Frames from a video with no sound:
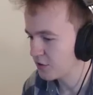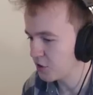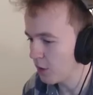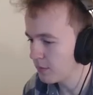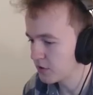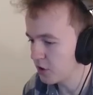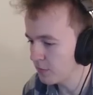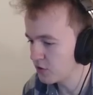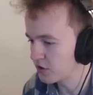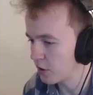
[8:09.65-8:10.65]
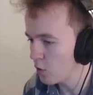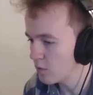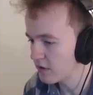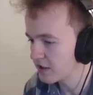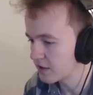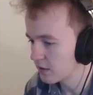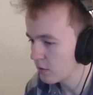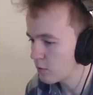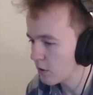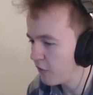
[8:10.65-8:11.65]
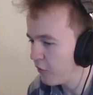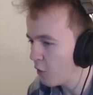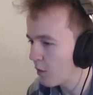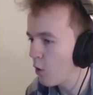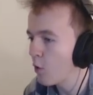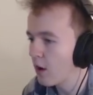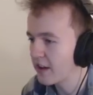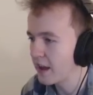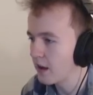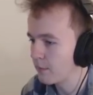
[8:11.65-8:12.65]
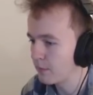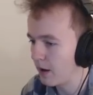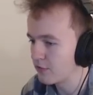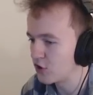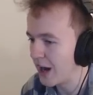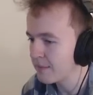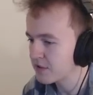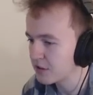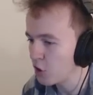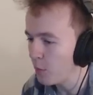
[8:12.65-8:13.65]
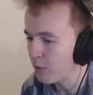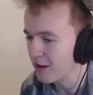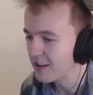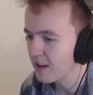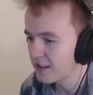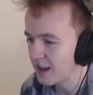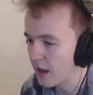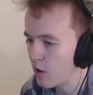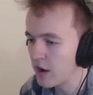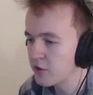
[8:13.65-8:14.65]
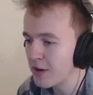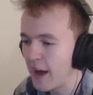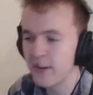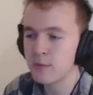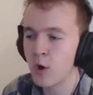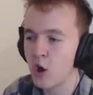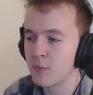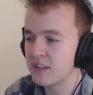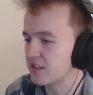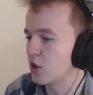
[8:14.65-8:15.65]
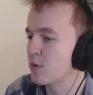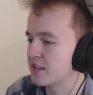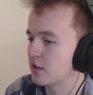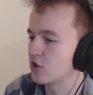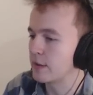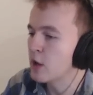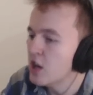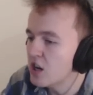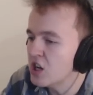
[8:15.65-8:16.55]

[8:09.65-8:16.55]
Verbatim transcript: Stop, stop. Just go this. No, go full. Oh, okay. I've, I've jammed the top one. Now I don't have any more helmets. No, it's unjammed.